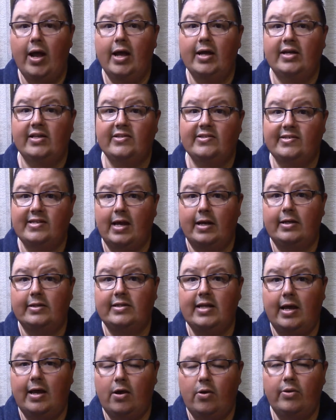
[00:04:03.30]
I can set it
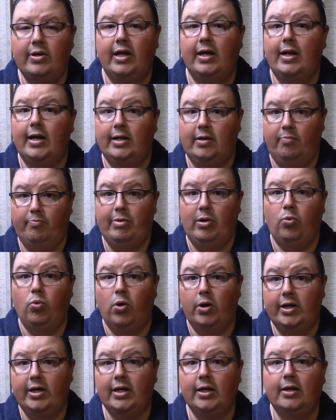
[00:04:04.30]
down and I can be
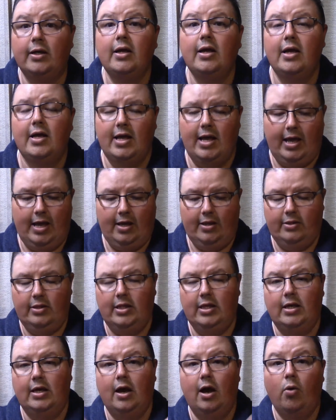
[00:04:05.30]
working, and
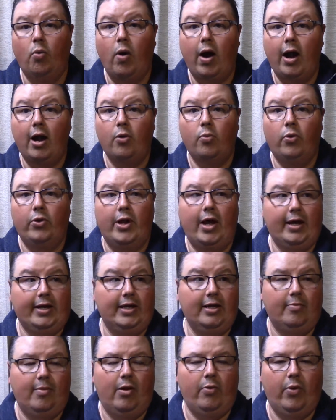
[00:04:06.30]
the wire will not
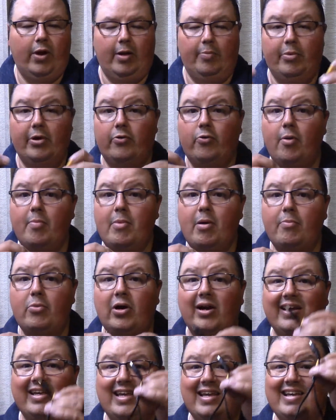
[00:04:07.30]
get in my way. But remember,
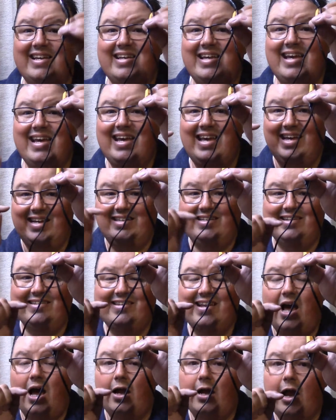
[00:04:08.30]
again, it does
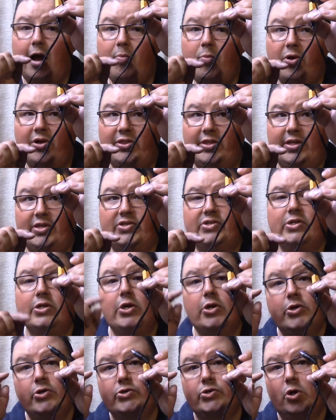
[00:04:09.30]
not come with this,
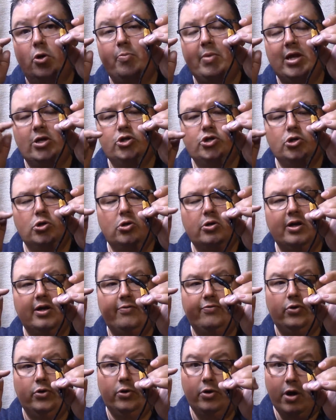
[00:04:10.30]
so make sure
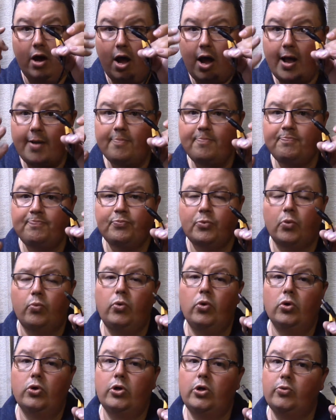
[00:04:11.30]
if you're not
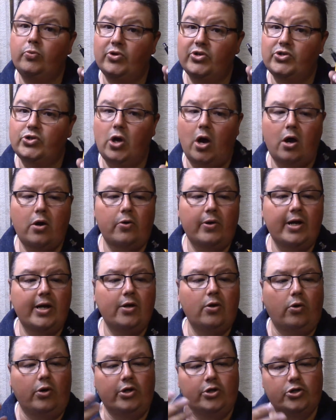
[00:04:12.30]
real good with
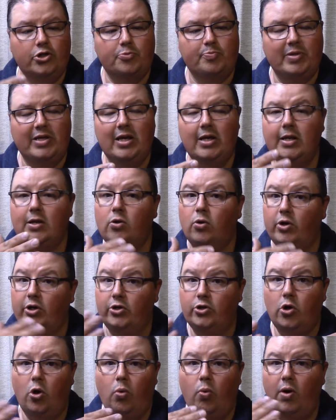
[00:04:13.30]
soldering, or you're just beginning, or you
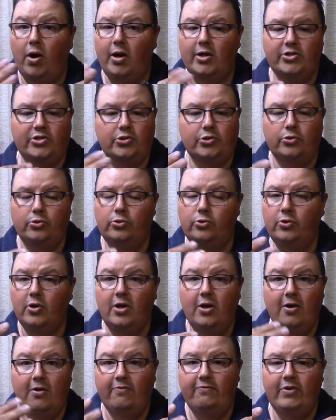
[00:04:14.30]
don't want to
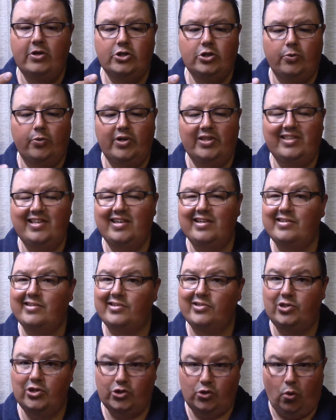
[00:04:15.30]
fidget with
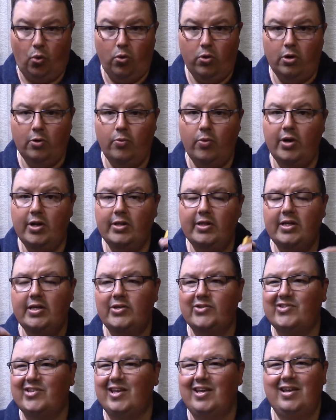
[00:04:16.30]
this, just order one of
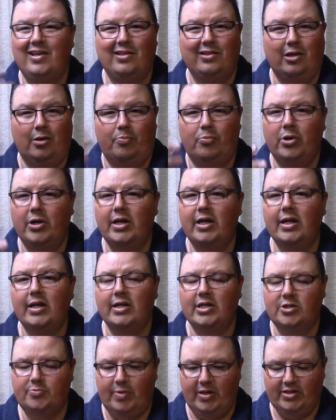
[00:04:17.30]
these. They're pretty
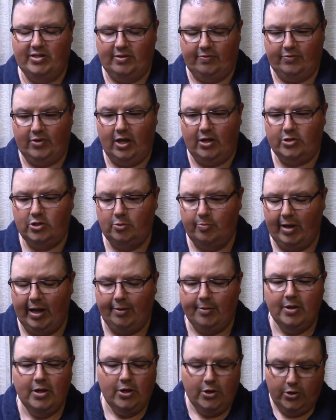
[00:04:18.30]
inexpensive, not too
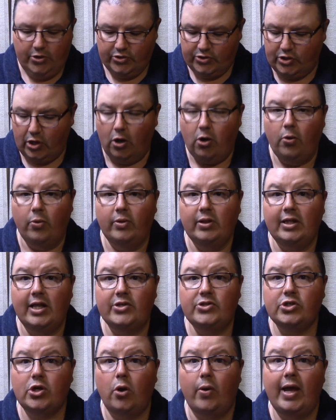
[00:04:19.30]
bad. So
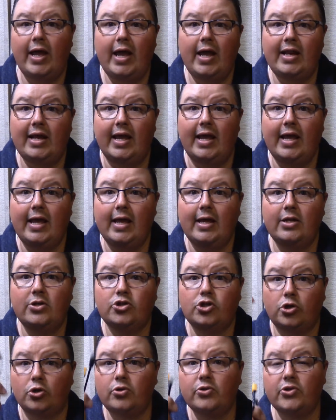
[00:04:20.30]
let's go ahead
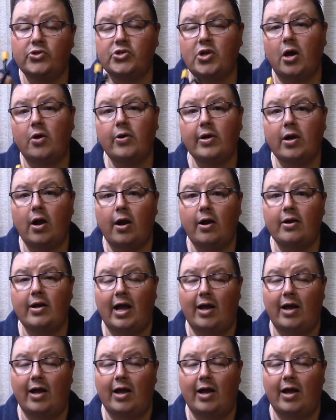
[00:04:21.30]
and turn the soldering iron.